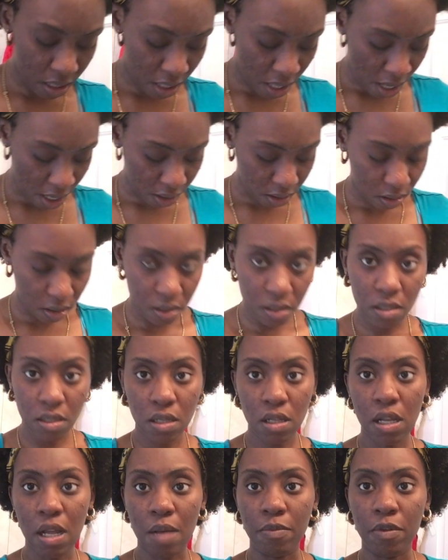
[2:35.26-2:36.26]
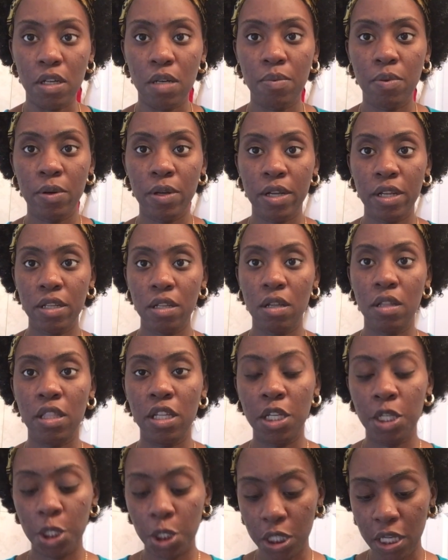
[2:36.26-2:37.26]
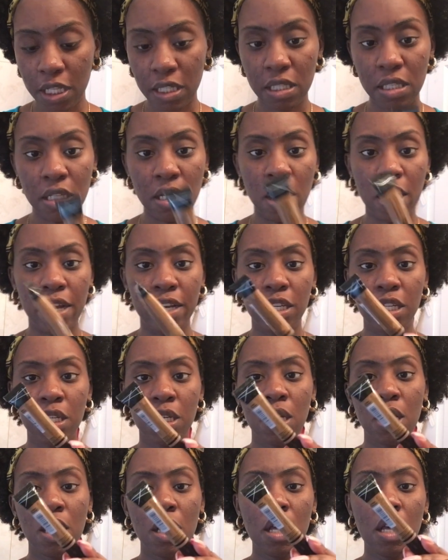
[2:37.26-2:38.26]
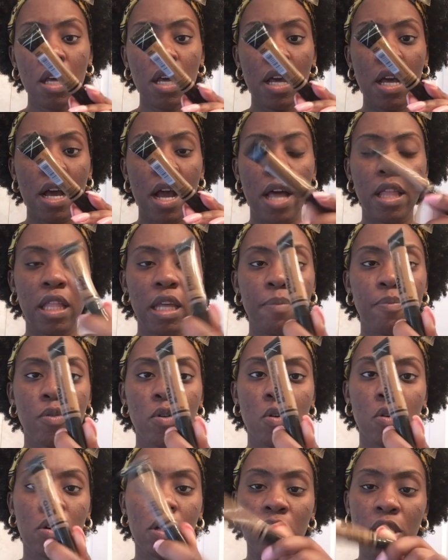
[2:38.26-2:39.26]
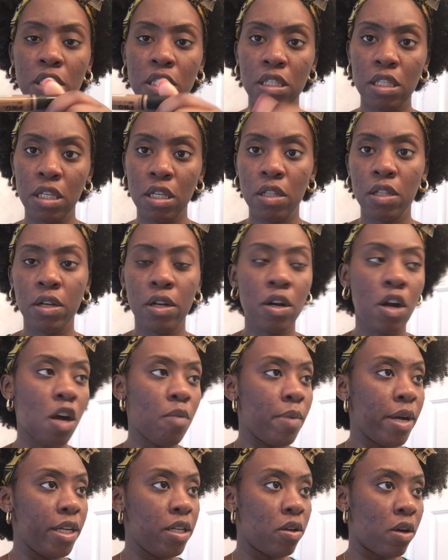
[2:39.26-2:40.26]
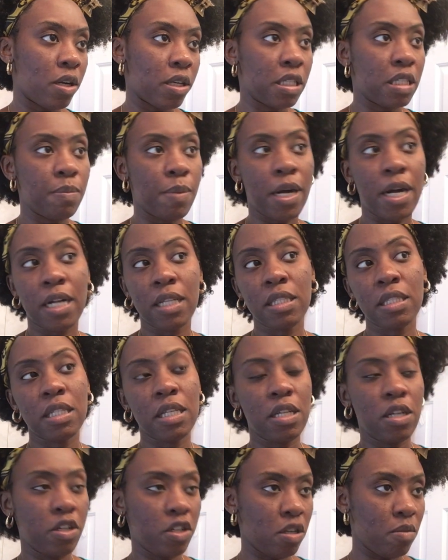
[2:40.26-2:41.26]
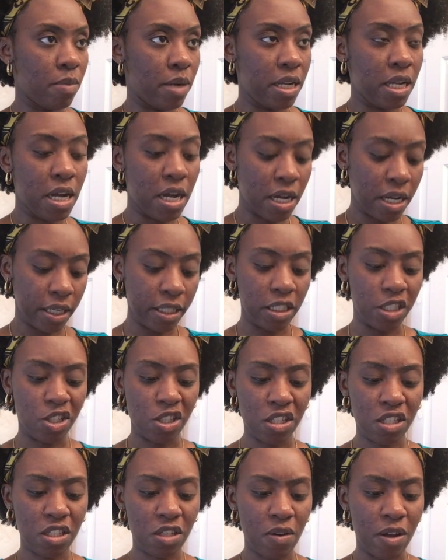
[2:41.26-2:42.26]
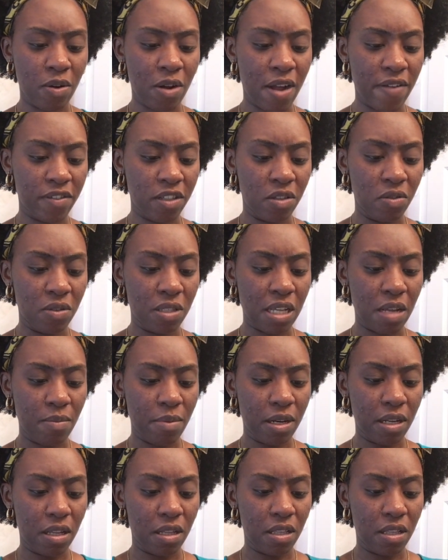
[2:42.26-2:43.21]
Next, I'm gonna put the Chestnut LA Pro Concealer on my dark spots and under my eyes, just so I don't have to use that